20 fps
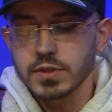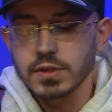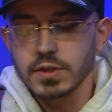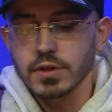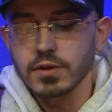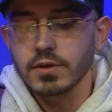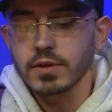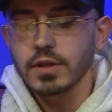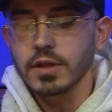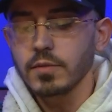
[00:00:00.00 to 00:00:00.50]

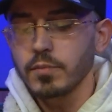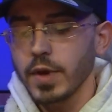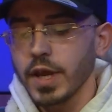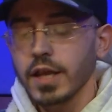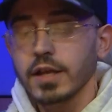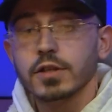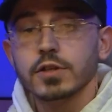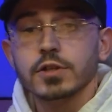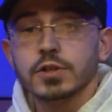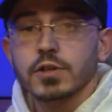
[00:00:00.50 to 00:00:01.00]
literally
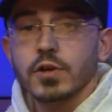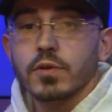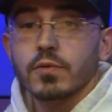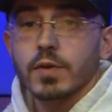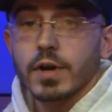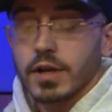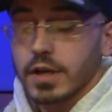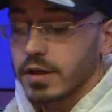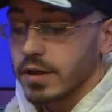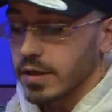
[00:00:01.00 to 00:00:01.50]
made to show
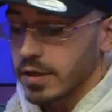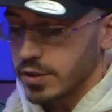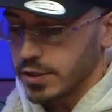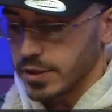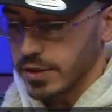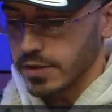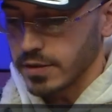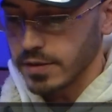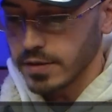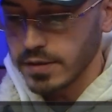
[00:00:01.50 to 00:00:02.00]

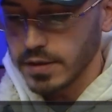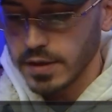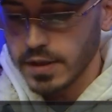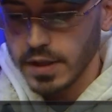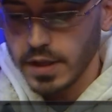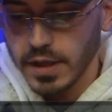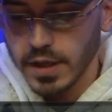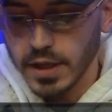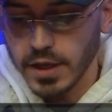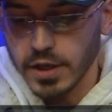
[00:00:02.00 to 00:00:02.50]
recognition.
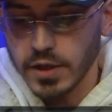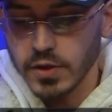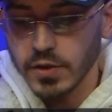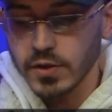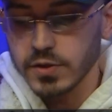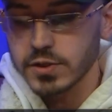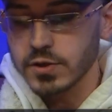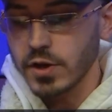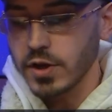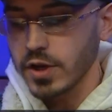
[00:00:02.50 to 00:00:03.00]
And
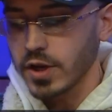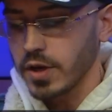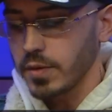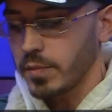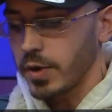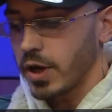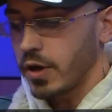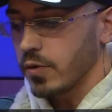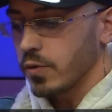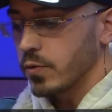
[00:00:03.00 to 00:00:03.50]
y'all talking
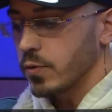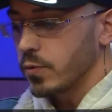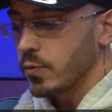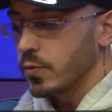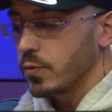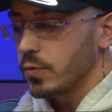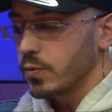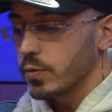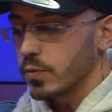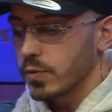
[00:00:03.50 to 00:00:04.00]
about
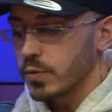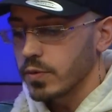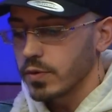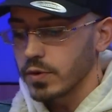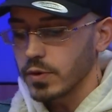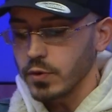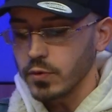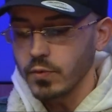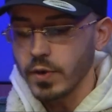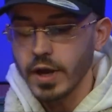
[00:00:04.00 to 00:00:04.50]
who
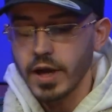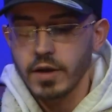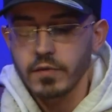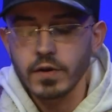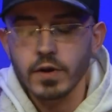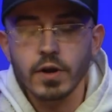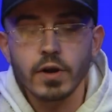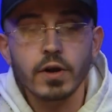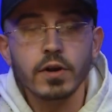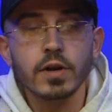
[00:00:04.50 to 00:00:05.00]
you
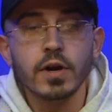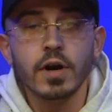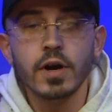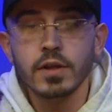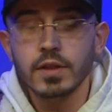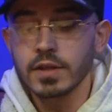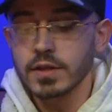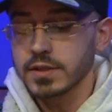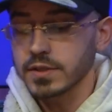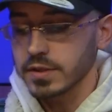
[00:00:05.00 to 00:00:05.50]
haven't heard
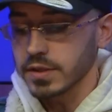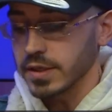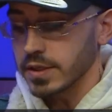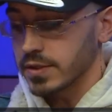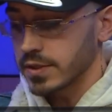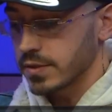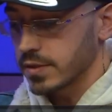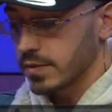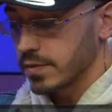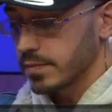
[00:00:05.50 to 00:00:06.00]
on this
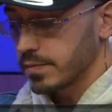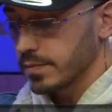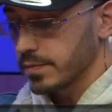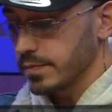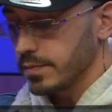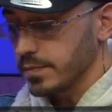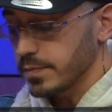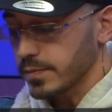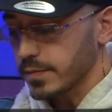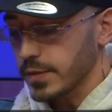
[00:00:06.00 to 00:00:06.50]
list.
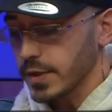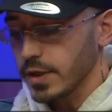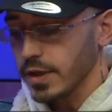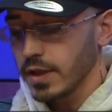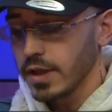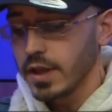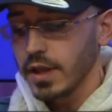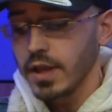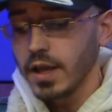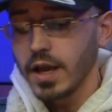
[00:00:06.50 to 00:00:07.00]

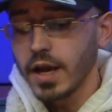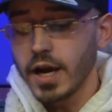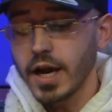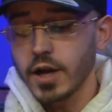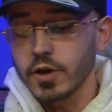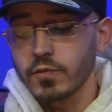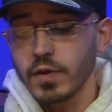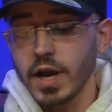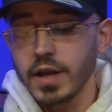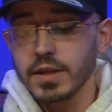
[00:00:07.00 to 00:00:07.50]

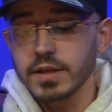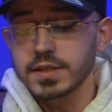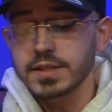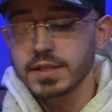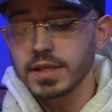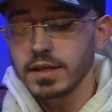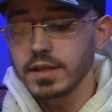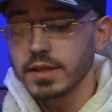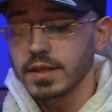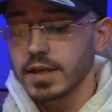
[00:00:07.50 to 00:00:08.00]
I'd rather
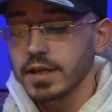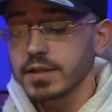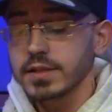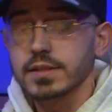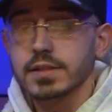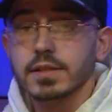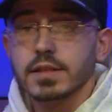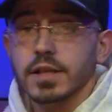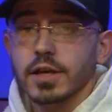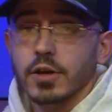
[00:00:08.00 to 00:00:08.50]
see
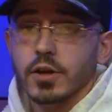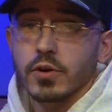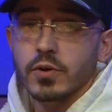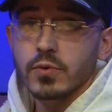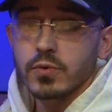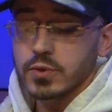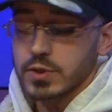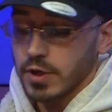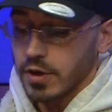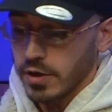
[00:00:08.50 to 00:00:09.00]
this than a
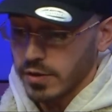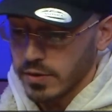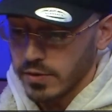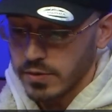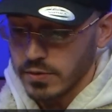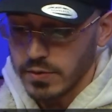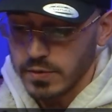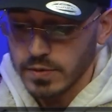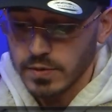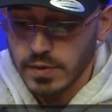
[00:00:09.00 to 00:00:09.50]
news
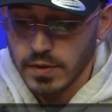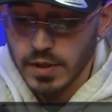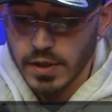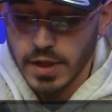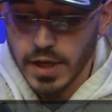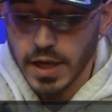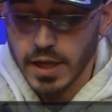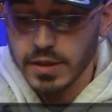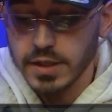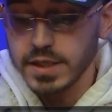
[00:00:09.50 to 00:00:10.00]
article.
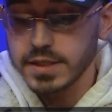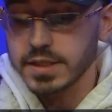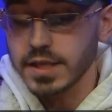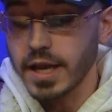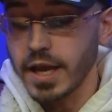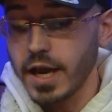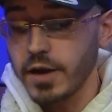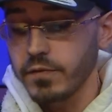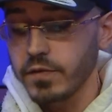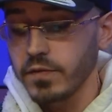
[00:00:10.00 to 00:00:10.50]
At least
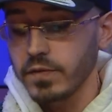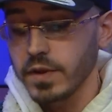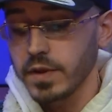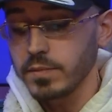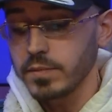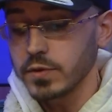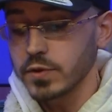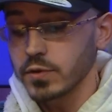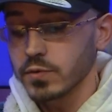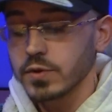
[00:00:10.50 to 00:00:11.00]
half of
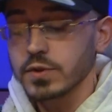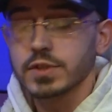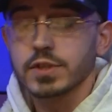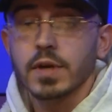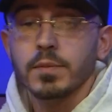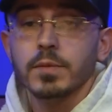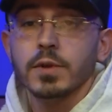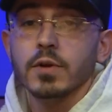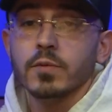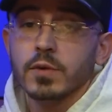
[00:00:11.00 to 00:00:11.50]
them doing
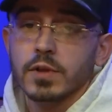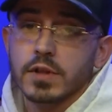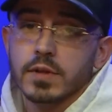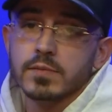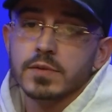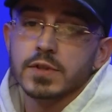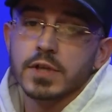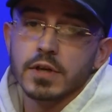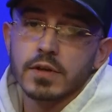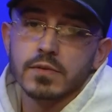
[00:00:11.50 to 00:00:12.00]
something with
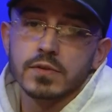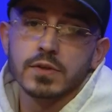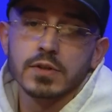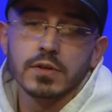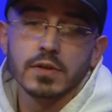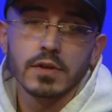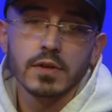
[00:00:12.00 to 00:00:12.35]
themselves."